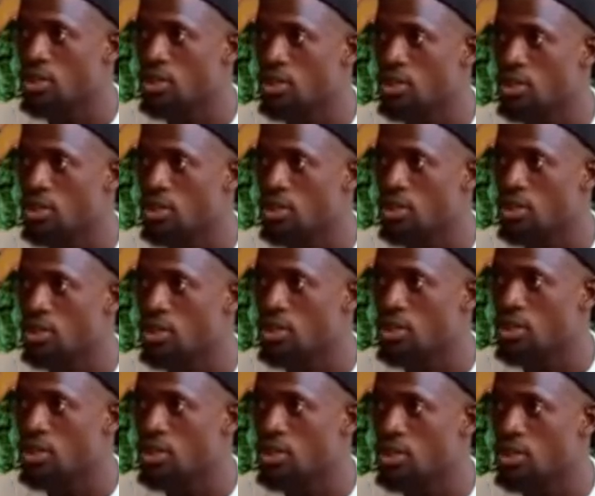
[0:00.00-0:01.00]

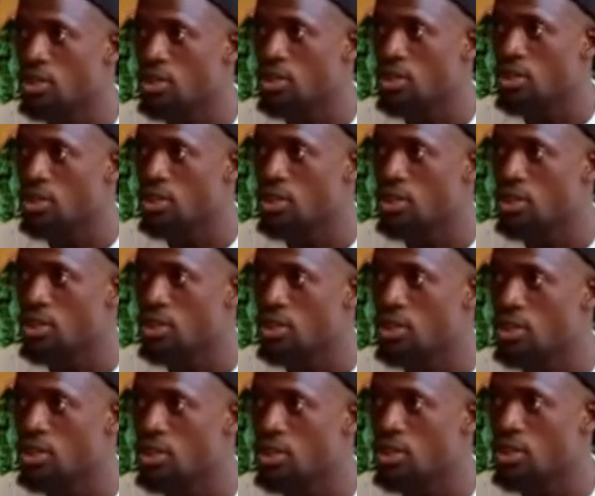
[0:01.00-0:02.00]

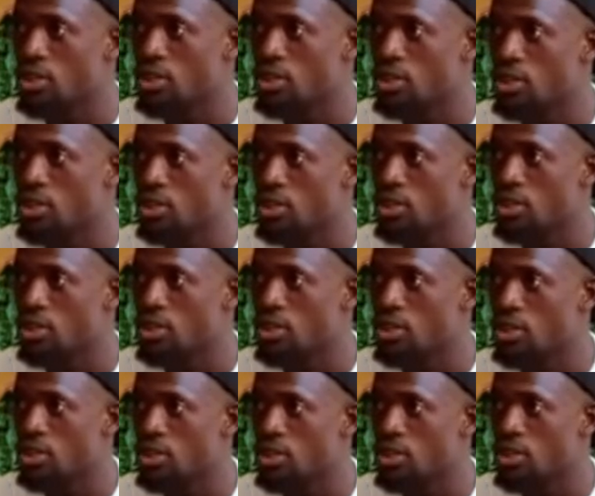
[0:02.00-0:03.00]

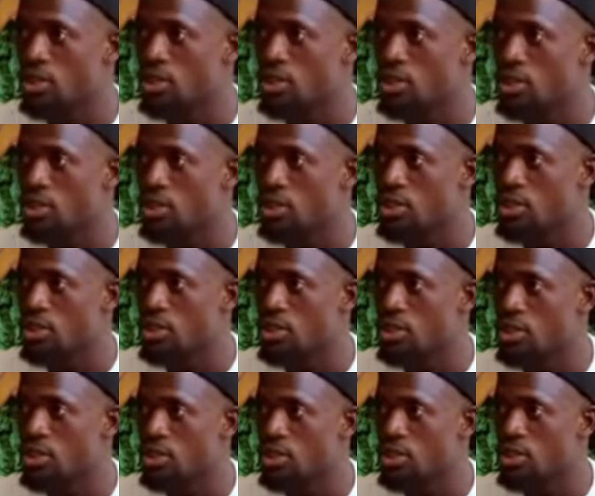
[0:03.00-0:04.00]

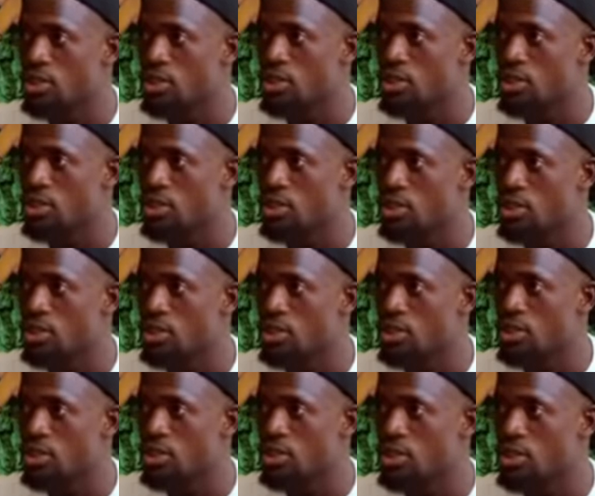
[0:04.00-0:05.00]

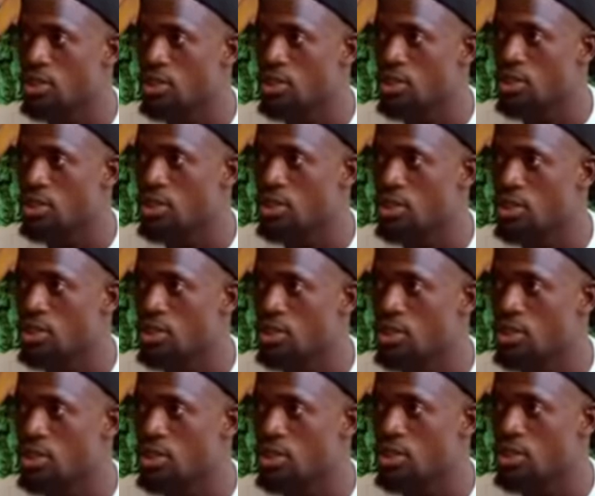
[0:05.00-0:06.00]

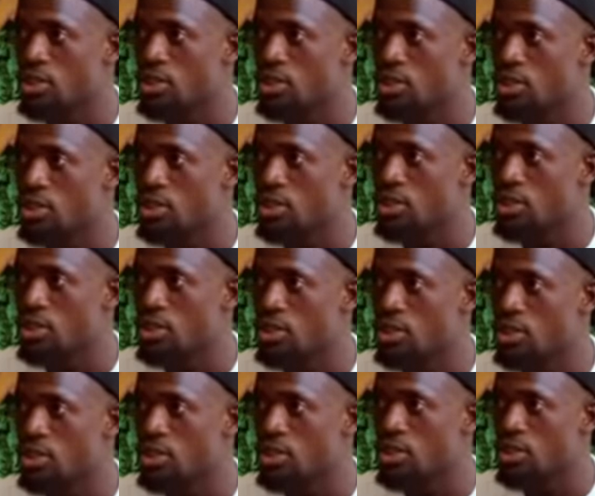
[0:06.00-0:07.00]

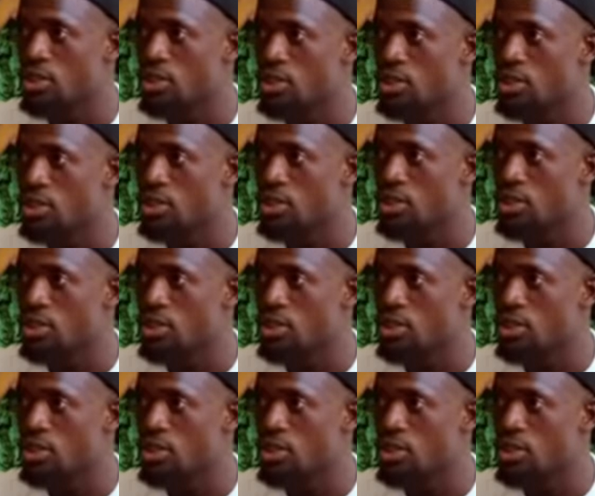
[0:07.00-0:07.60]
(silent)